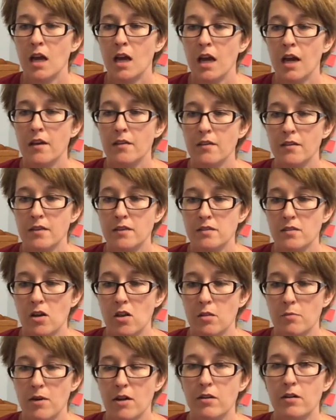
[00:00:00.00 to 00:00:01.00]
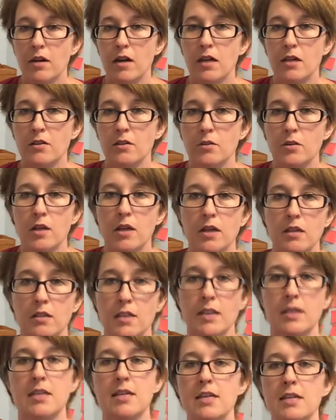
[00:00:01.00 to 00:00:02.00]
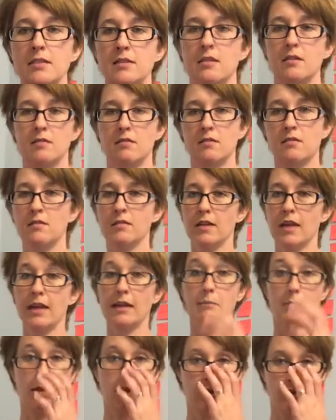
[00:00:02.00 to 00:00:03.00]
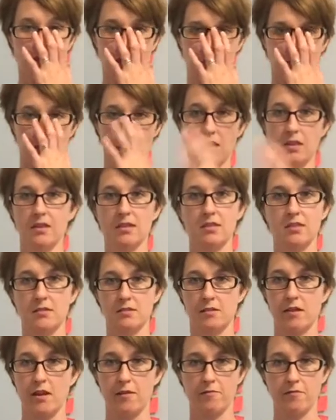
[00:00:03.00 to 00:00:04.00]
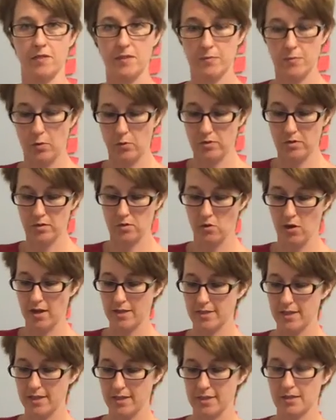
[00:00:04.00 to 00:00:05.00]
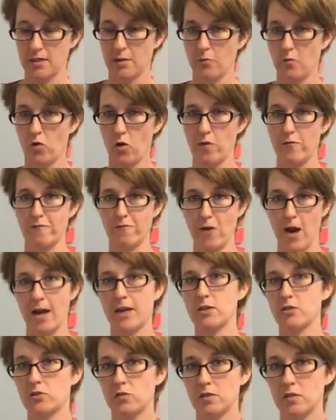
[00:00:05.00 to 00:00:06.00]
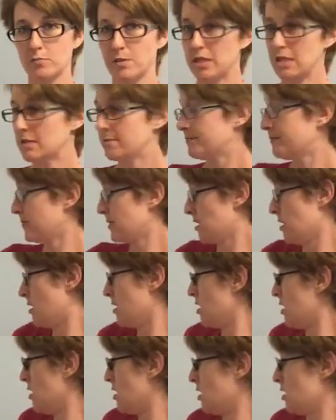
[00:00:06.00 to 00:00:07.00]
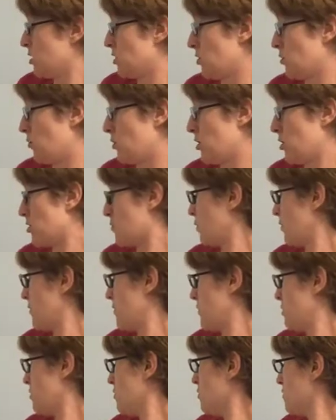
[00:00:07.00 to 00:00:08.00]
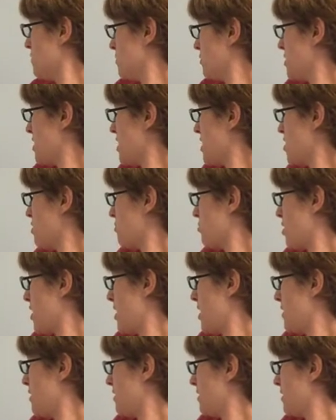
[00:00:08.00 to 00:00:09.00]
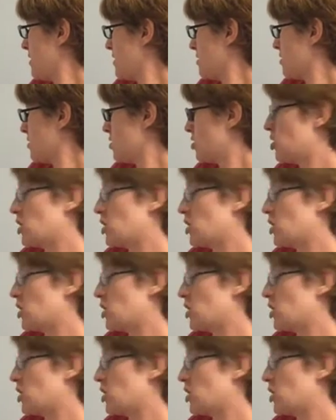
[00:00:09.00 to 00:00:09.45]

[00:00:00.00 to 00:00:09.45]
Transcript: and it's all about kind of learning techniques and getting better at spinning. And this is a, both, so I set this up for a fractal spin. So what you're supposed to do is you take your braid, and this is